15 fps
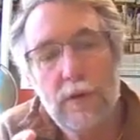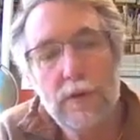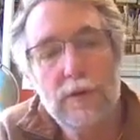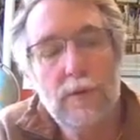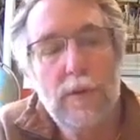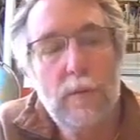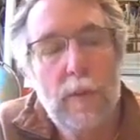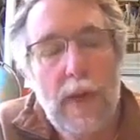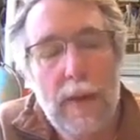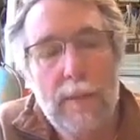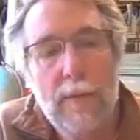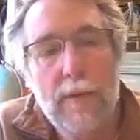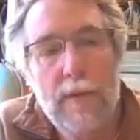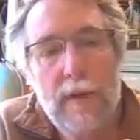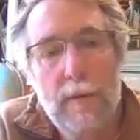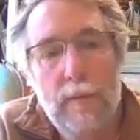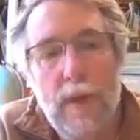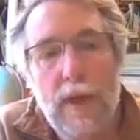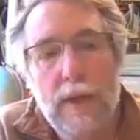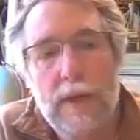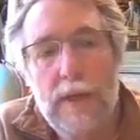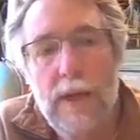It starts with a paper
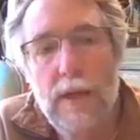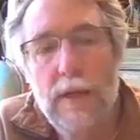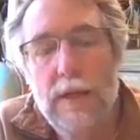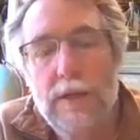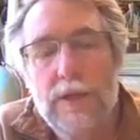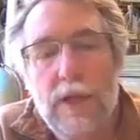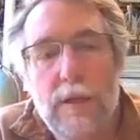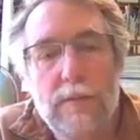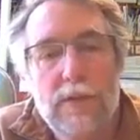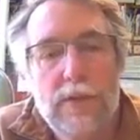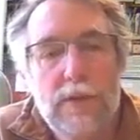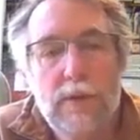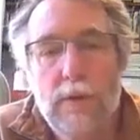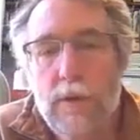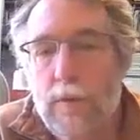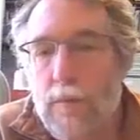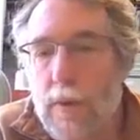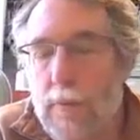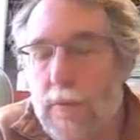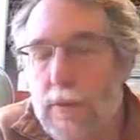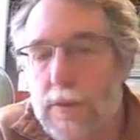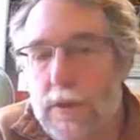that Pat Kennelly and James
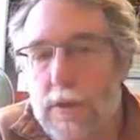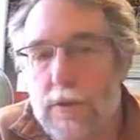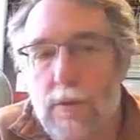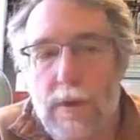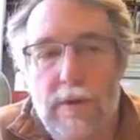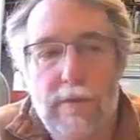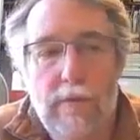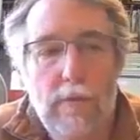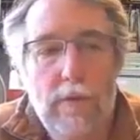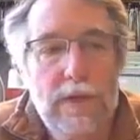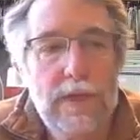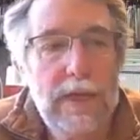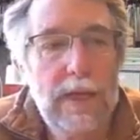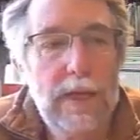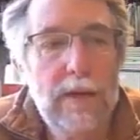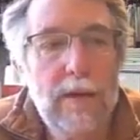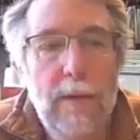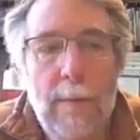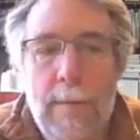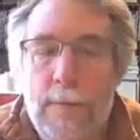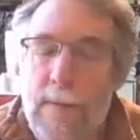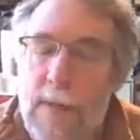Stewart published in
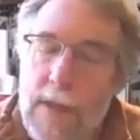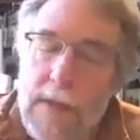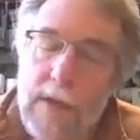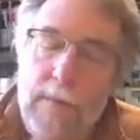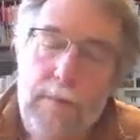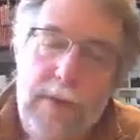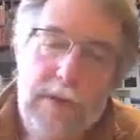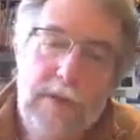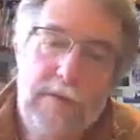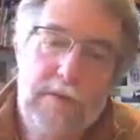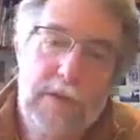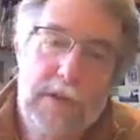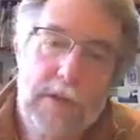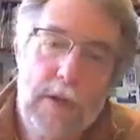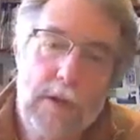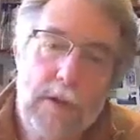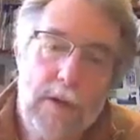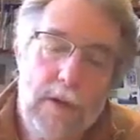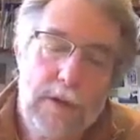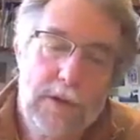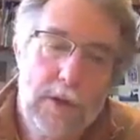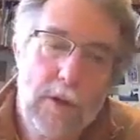2014, and then a piece of
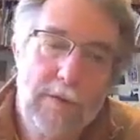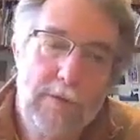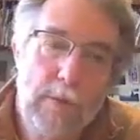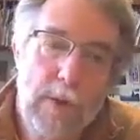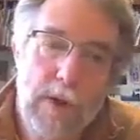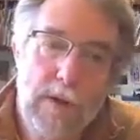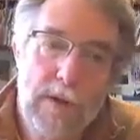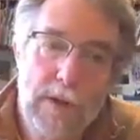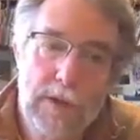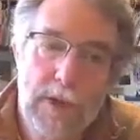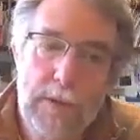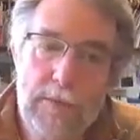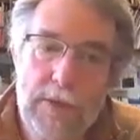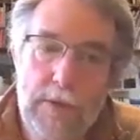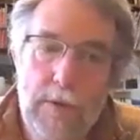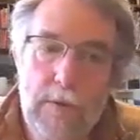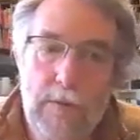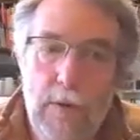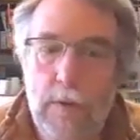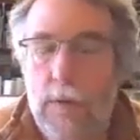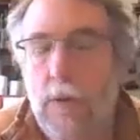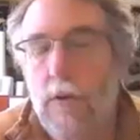software that James
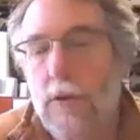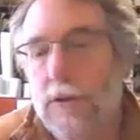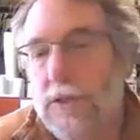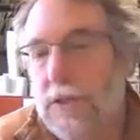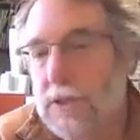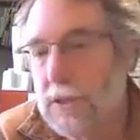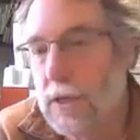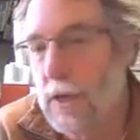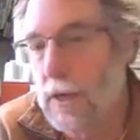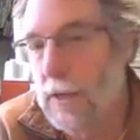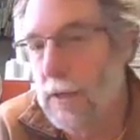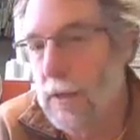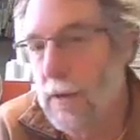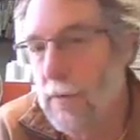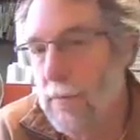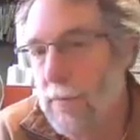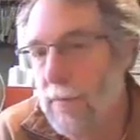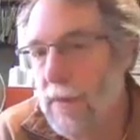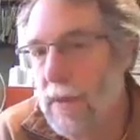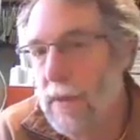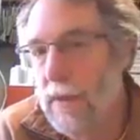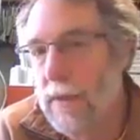Stewart wrote called
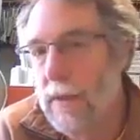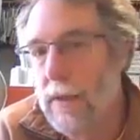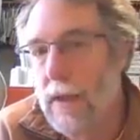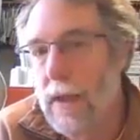Skylum.